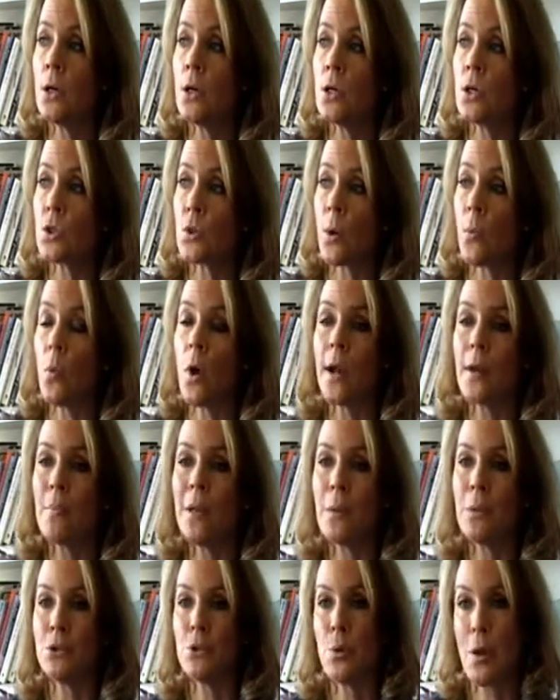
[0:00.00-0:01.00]
So I want to be
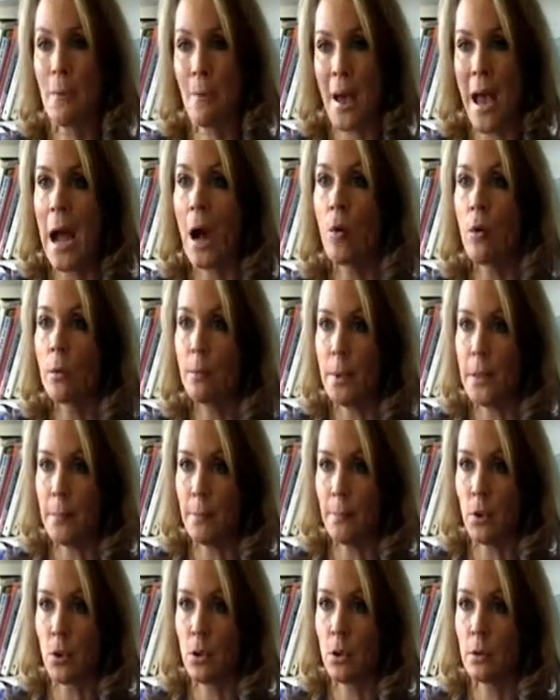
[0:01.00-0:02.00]
able to empower
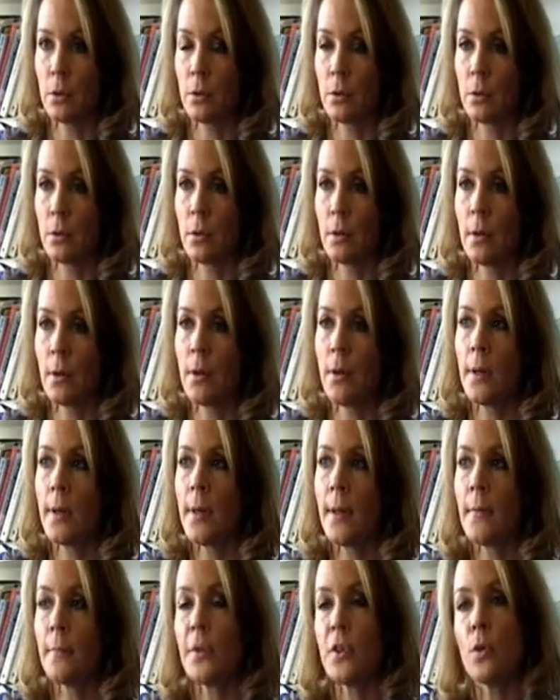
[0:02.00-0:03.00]
people.
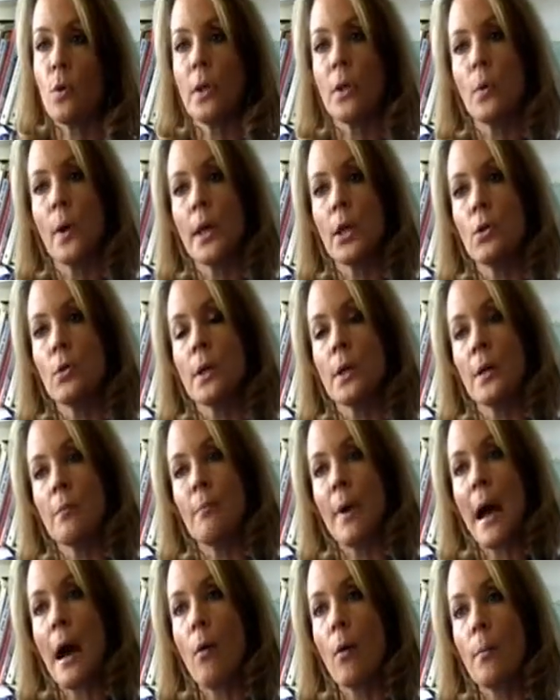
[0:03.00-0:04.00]
But the only way you can
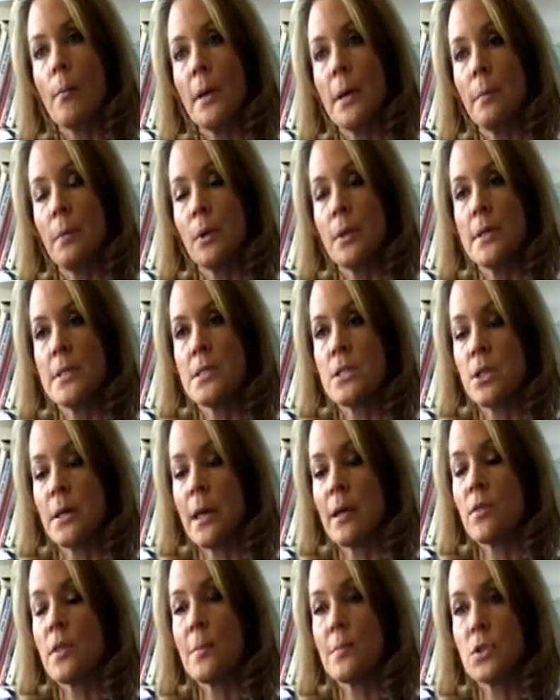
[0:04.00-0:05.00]
empower people is to
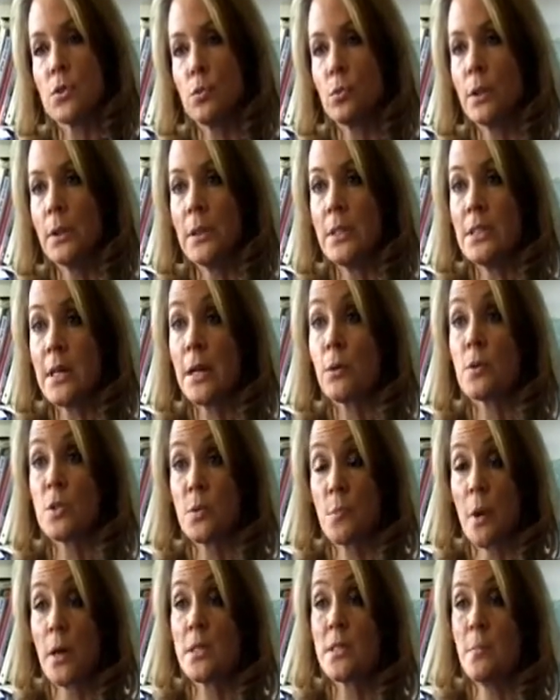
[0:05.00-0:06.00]
get them to really take
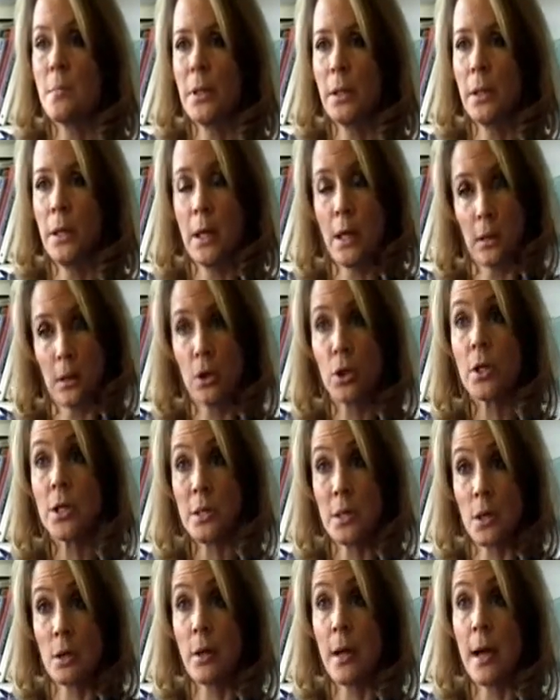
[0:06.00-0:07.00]
responsibility and look at
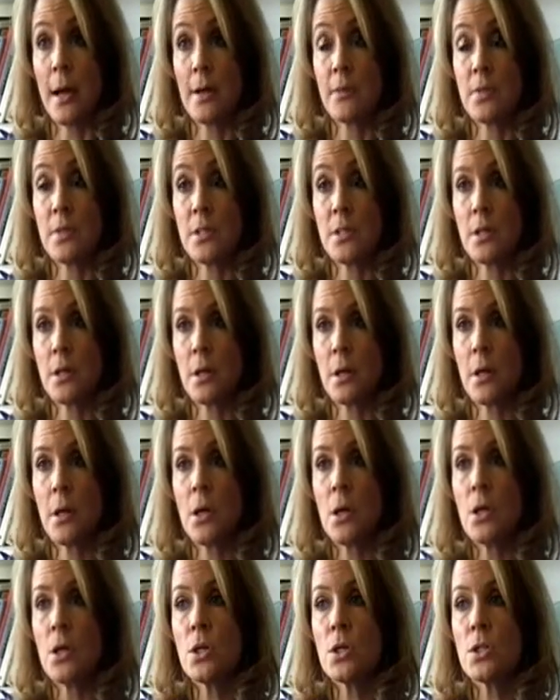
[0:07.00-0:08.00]
their lives.
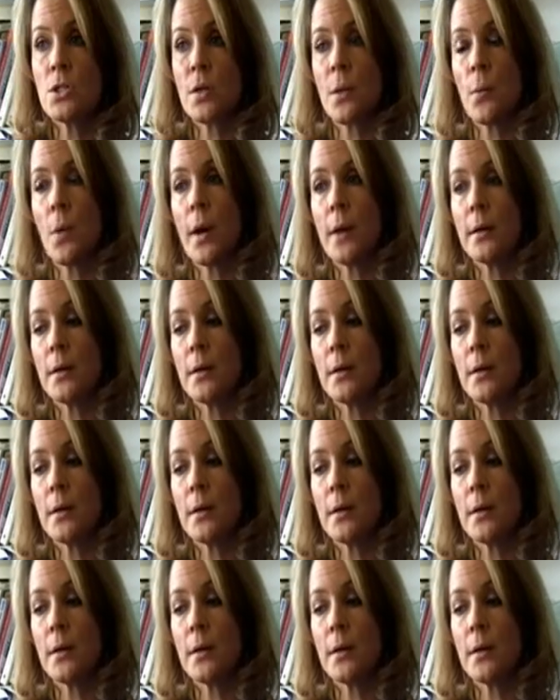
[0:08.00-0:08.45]
So